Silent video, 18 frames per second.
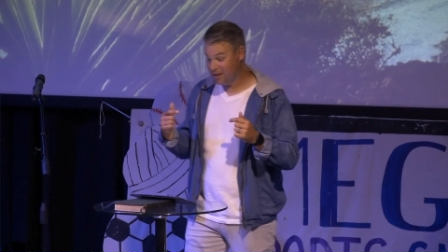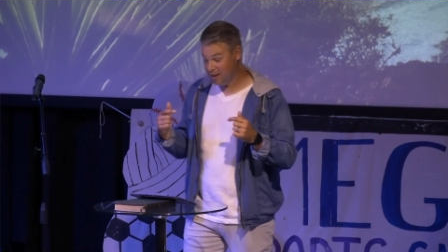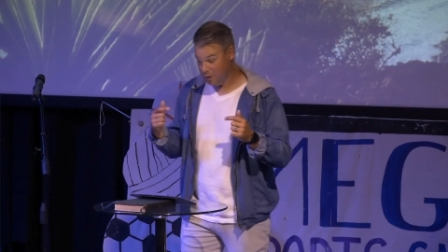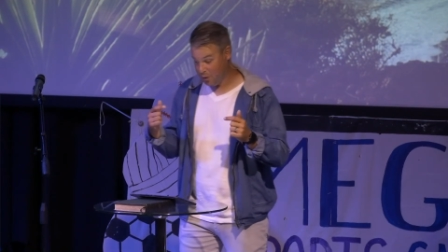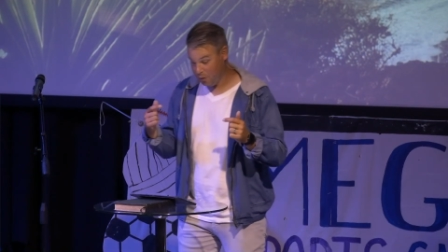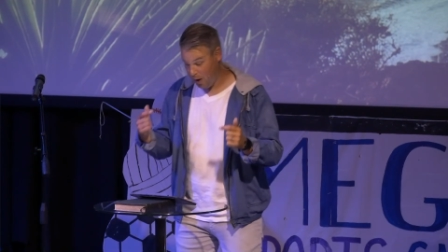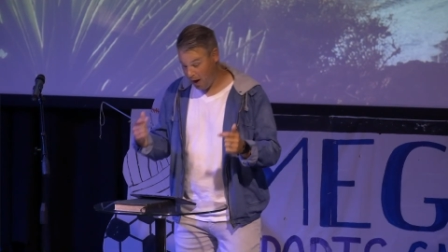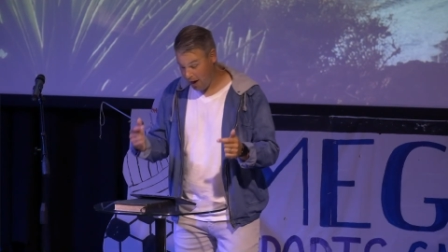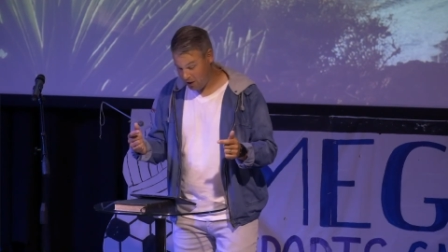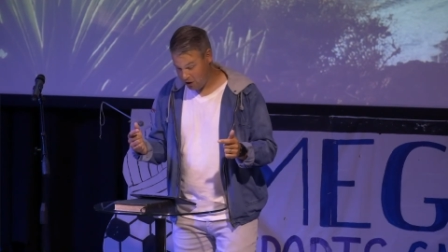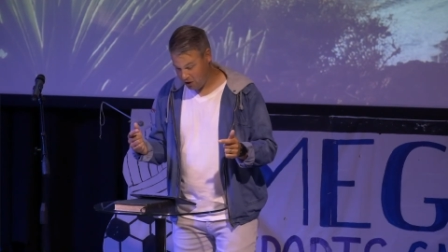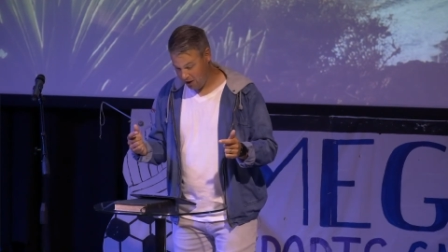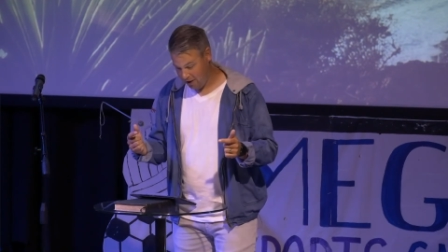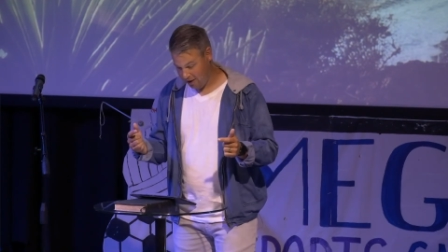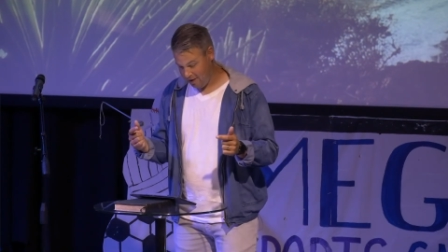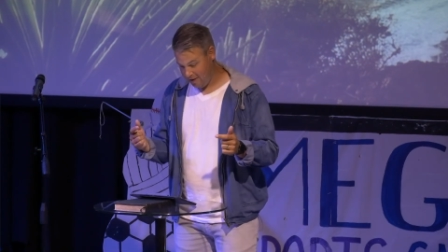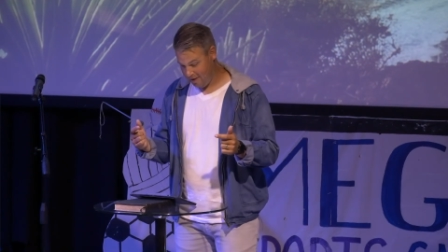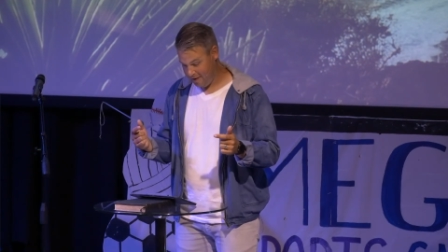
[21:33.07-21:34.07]
to the
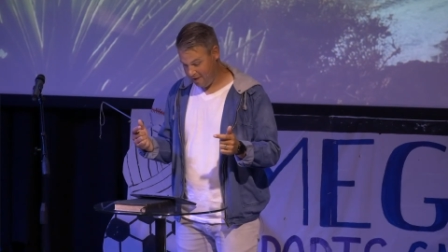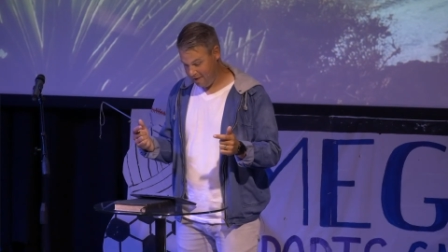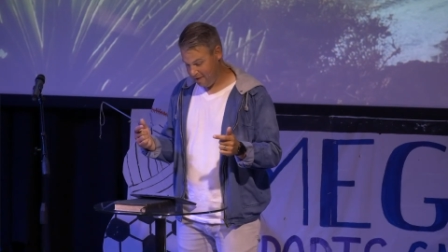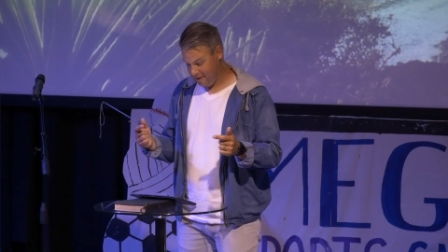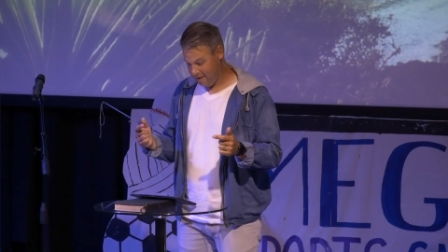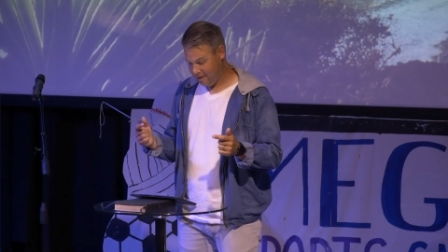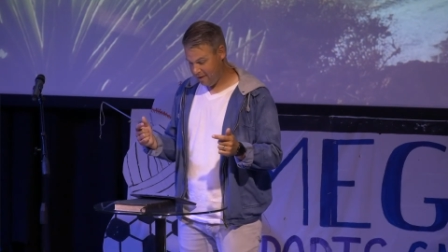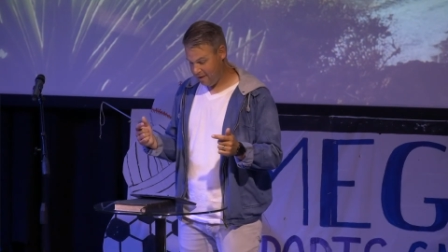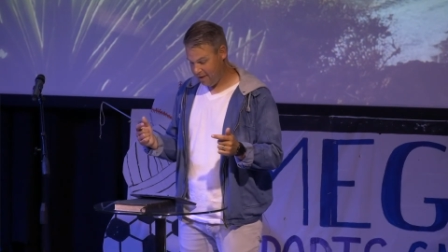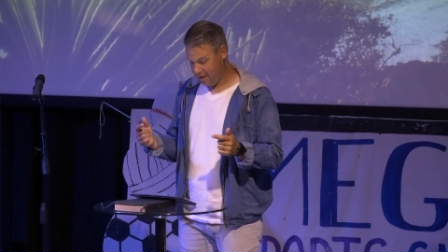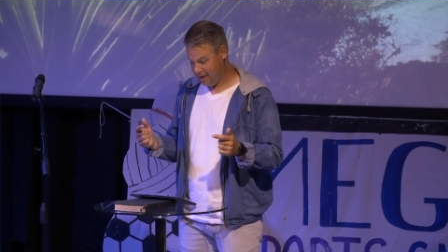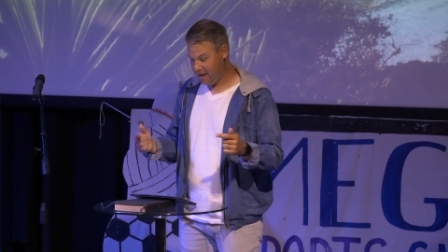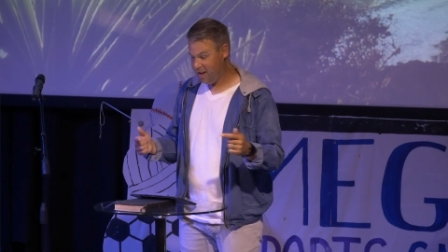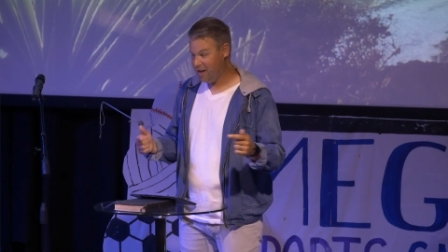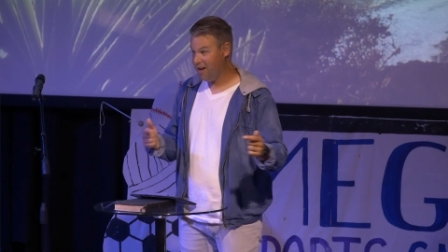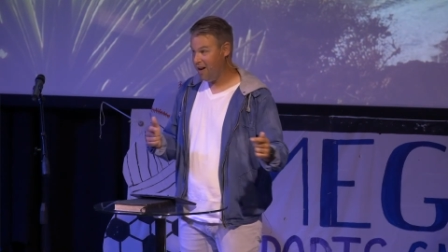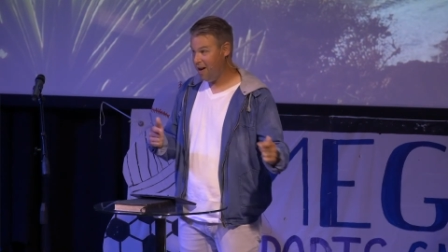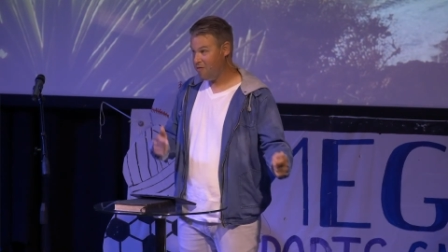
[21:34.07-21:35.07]
righteous
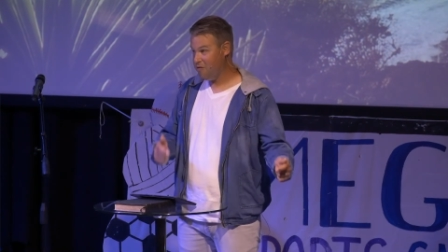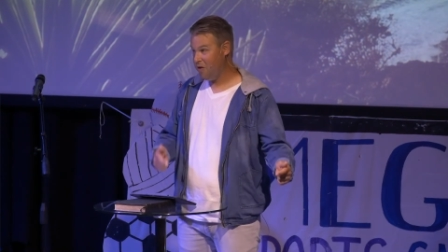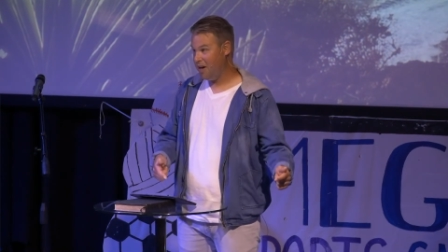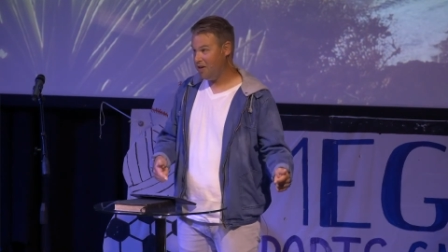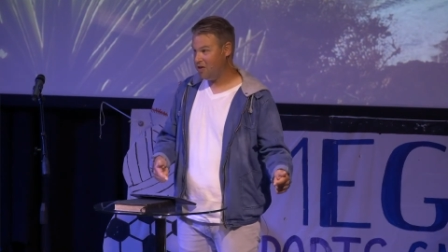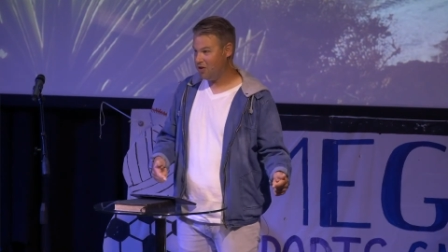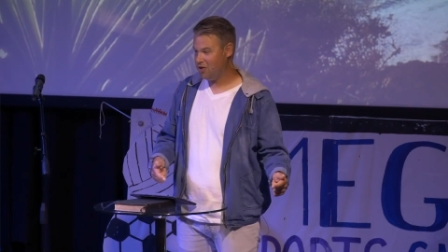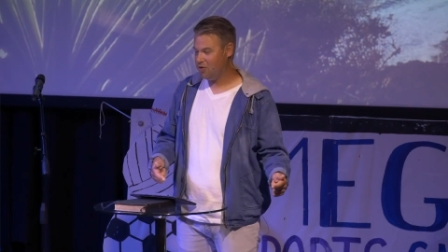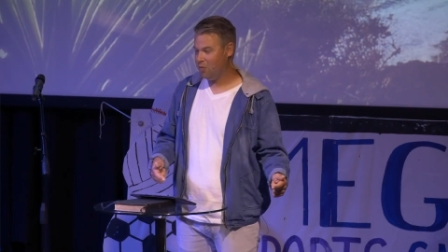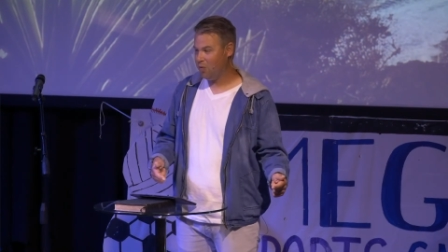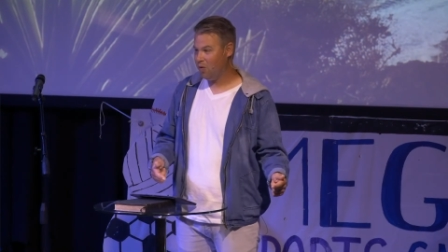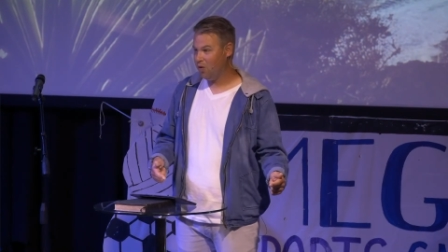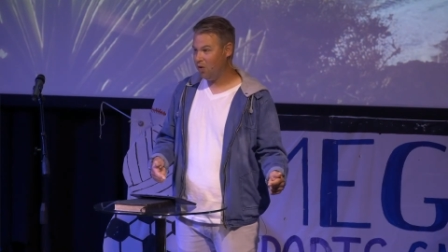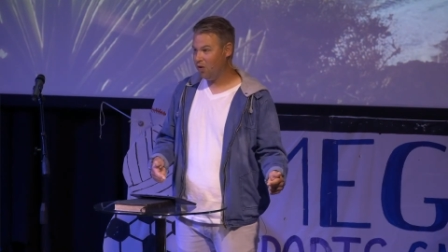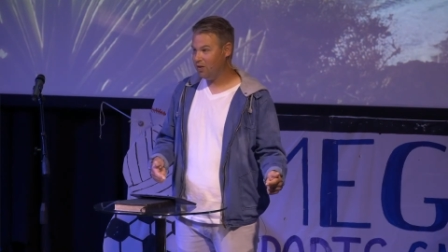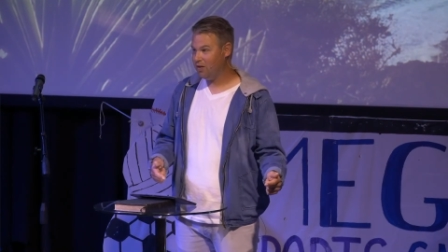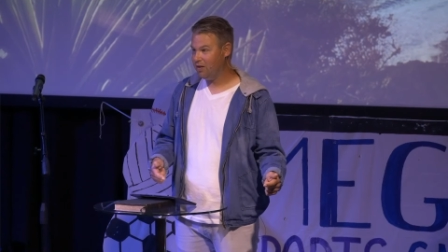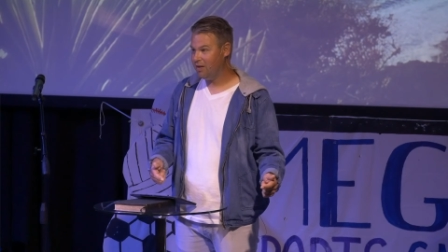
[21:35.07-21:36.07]
in an unrighteous
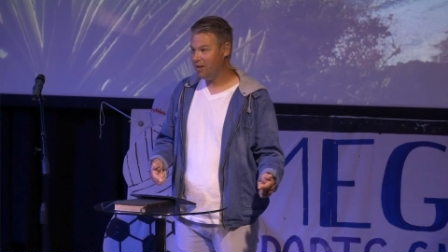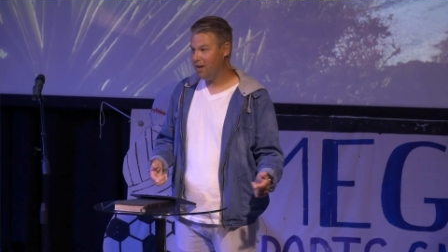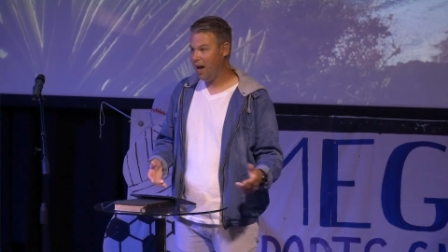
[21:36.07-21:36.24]
world,